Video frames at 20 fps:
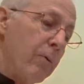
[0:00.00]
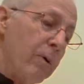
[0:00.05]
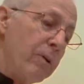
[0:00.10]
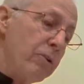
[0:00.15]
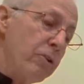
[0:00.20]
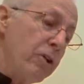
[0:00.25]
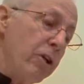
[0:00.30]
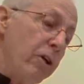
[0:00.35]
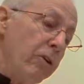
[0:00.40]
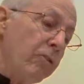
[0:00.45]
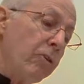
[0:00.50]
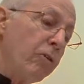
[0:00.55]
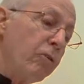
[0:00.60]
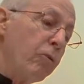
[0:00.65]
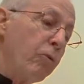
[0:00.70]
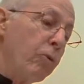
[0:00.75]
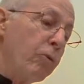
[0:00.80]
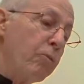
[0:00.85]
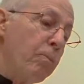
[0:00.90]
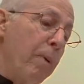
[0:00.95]
When
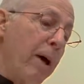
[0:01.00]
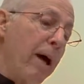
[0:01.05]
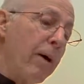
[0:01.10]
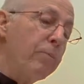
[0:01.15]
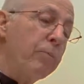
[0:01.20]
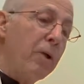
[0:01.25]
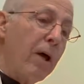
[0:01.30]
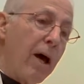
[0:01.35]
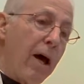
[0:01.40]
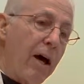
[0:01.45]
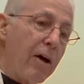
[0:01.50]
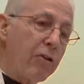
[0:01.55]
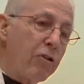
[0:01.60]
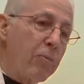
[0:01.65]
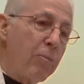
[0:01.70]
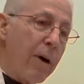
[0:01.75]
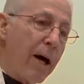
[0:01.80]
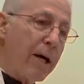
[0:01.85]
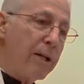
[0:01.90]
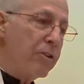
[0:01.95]
Jesus was
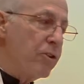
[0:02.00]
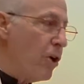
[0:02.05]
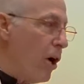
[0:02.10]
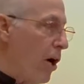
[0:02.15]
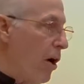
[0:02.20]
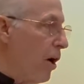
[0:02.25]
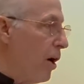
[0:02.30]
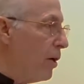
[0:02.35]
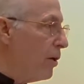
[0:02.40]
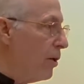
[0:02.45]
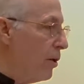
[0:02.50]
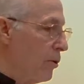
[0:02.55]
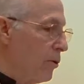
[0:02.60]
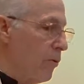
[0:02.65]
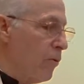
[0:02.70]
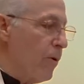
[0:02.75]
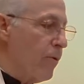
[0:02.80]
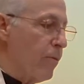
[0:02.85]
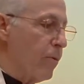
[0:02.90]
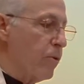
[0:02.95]
baptized by John in
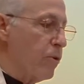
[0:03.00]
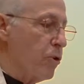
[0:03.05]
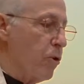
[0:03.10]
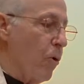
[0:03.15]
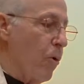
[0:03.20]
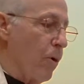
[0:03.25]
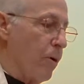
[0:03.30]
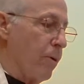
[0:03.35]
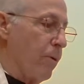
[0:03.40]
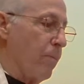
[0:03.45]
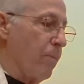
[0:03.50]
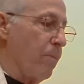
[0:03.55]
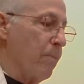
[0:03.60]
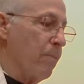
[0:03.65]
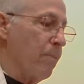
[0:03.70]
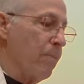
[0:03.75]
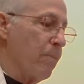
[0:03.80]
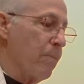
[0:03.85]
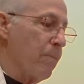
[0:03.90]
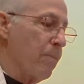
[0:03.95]
the River Jordan,
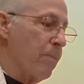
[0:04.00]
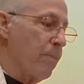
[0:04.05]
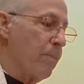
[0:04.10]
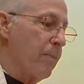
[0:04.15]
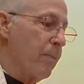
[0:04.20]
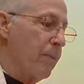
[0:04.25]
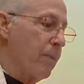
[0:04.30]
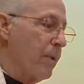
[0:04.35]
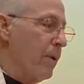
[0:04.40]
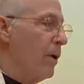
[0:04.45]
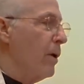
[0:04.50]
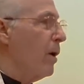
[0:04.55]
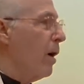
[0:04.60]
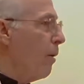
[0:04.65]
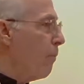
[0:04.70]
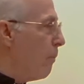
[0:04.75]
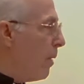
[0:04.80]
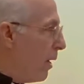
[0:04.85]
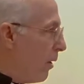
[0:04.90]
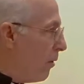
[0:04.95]

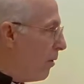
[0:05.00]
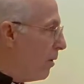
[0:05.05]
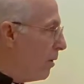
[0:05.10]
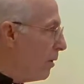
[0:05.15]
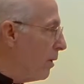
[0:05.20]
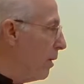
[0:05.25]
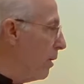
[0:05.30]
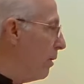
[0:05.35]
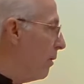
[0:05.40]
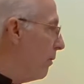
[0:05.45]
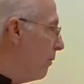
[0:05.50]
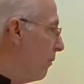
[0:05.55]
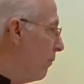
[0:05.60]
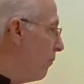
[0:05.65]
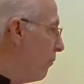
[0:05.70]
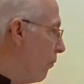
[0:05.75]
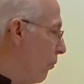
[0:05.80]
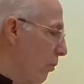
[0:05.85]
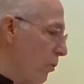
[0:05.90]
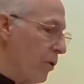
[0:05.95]
apparently
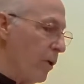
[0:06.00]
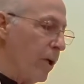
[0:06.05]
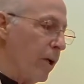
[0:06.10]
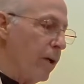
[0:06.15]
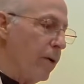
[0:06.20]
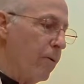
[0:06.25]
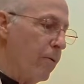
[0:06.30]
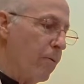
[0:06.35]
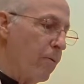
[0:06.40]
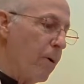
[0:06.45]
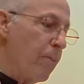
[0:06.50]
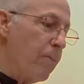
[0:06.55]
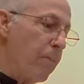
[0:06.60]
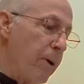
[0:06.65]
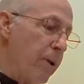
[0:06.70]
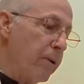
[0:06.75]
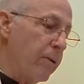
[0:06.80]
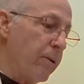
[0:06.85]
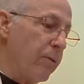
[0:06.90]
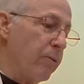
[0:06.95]
for the
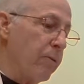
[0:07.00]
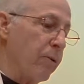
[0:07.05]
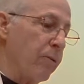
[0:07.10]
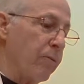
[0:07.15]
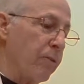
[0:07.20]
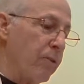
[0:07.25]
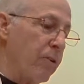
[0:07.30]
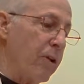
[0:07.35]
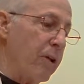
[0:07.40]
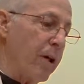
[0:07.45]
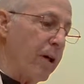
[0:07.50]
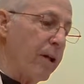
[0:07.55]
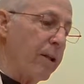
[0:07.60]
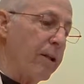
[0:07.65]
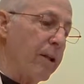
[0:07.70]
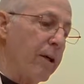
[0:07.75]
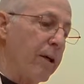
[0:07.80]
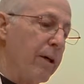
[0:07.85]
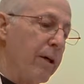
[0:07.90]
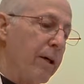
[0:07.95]
repentance of
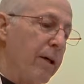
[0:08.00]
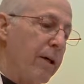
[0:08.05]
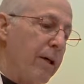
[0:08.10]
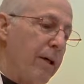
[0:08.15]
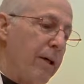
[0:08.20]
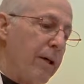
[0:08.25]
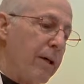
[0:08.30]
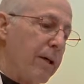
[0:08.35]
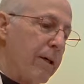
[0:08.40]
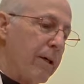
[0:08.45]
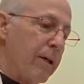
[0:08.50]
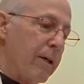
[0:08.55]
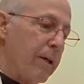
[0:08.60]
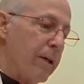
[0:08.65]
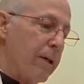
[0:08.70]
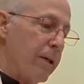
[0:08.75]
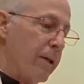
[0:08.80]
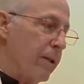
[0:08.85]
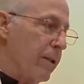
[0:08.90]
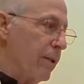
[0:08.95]
sin,
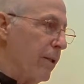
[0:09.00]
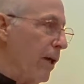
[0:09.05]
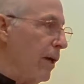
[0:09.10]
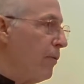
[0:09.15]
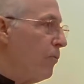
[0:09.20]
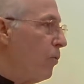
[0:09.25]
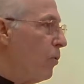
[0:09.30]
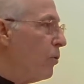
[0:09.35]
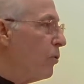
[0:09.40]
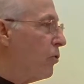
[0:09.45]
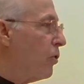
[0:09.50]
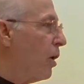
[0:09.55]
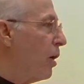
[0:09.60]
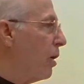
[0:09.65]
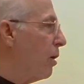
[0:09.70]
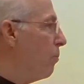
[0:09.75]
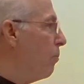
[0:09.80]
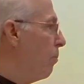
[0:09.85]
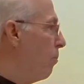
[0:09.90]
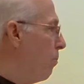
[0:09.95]
that was
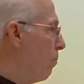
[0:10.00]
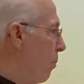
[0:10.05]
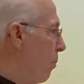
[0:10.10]
a